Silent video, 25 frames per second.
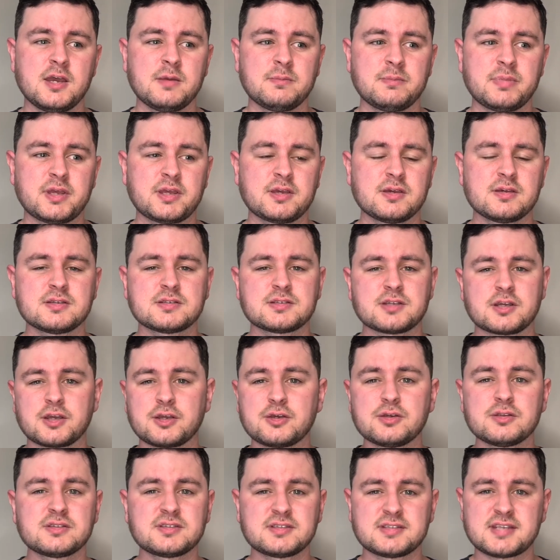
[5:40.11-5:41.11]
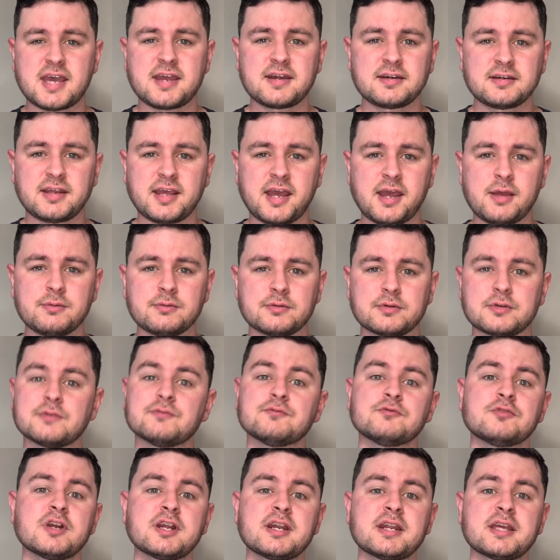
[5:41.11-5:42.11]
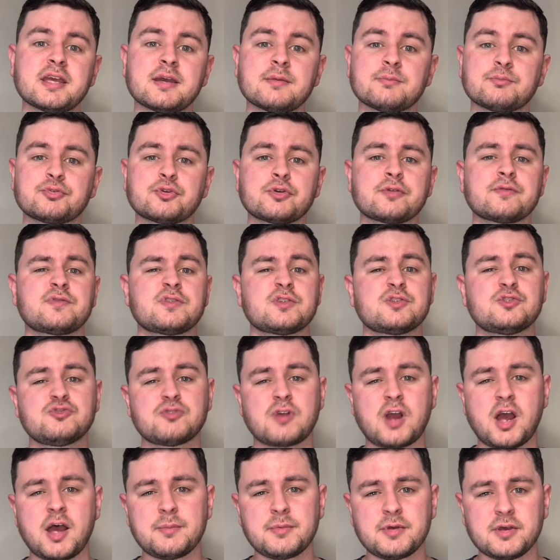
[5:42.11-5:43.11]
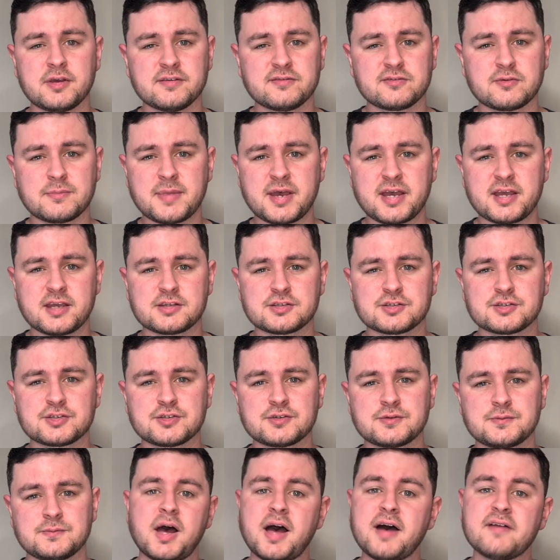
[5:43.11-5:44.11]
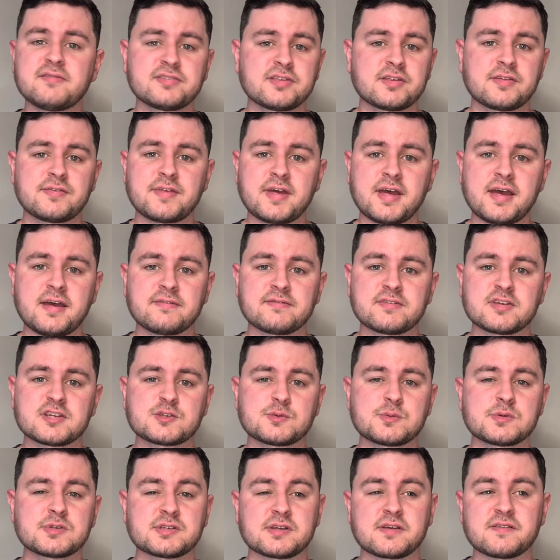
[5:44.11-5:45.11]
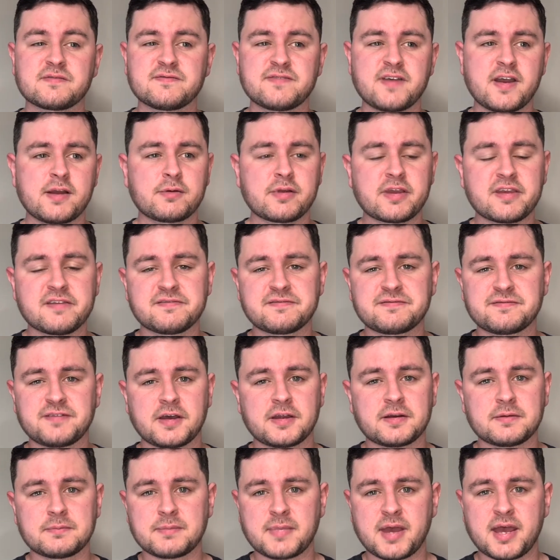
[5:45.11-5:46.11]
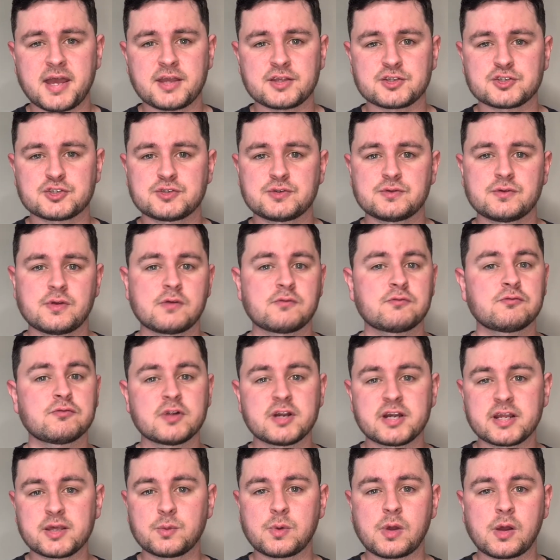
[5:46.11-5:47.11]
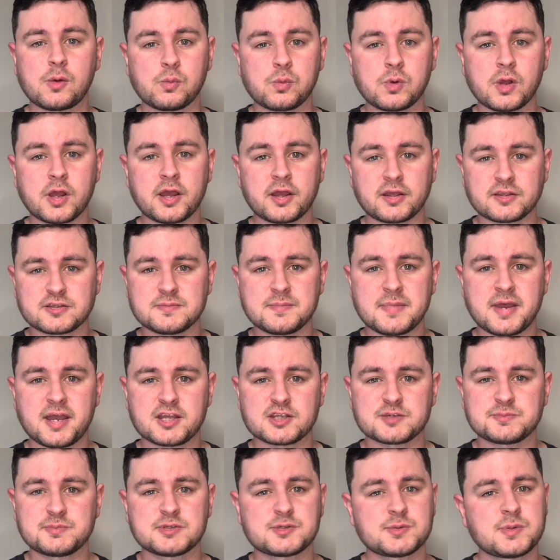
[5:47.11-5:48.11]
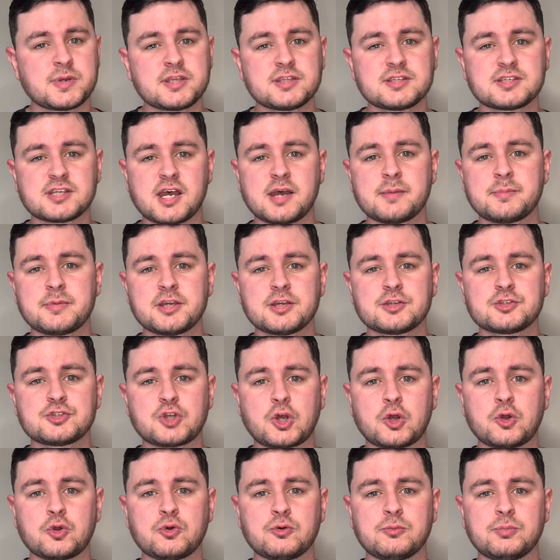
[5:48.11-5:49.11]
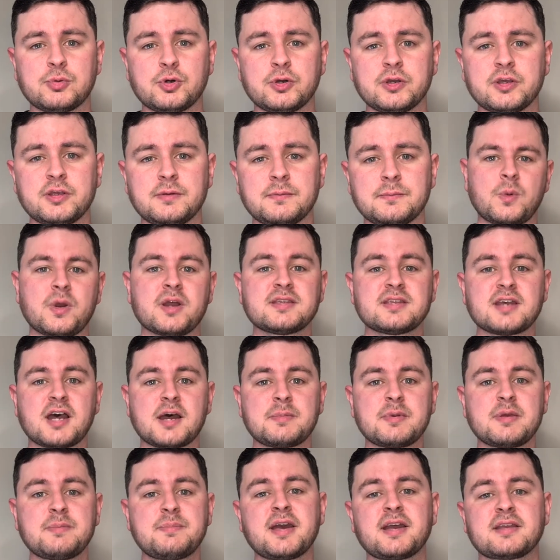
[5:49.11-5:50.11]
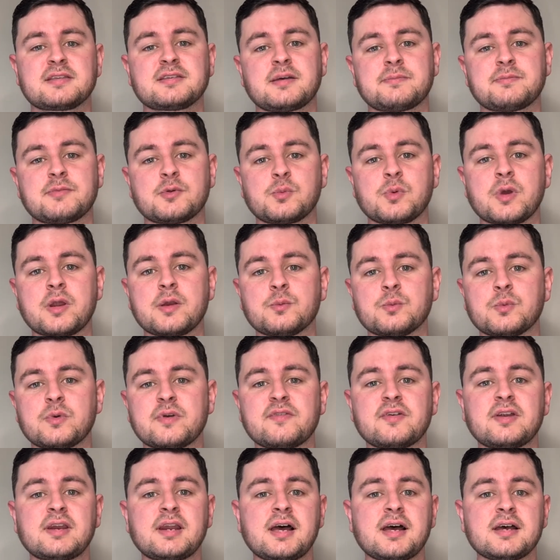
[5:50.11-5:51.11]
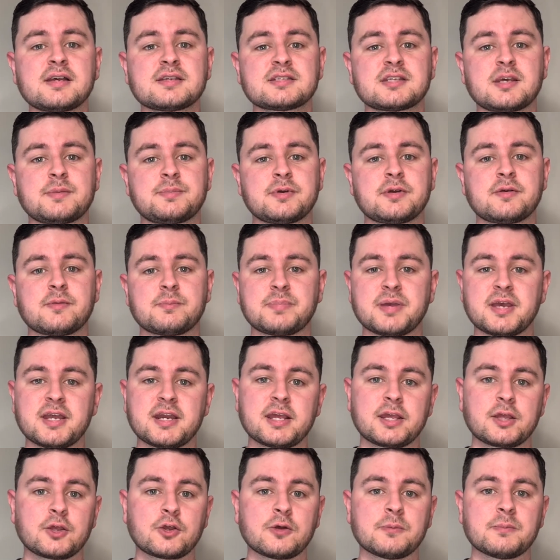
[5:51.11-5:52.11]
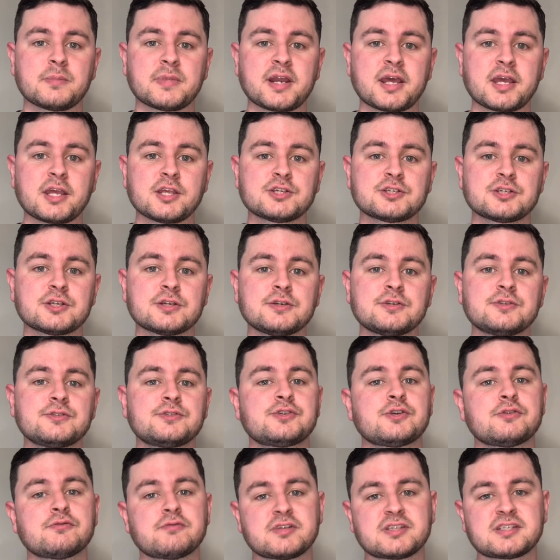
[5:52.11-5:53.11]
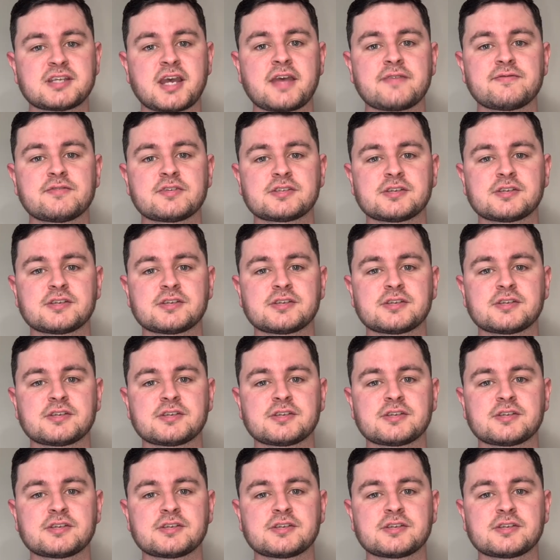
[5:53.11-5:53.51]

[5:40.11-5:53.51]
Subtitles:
because a good 10 count can really improve the drama of a match. But other than that, this was a very fun match, a really well worked match between Darby and Jungle Boy, where Darby picked up the win with a last supper pinning combination to retain the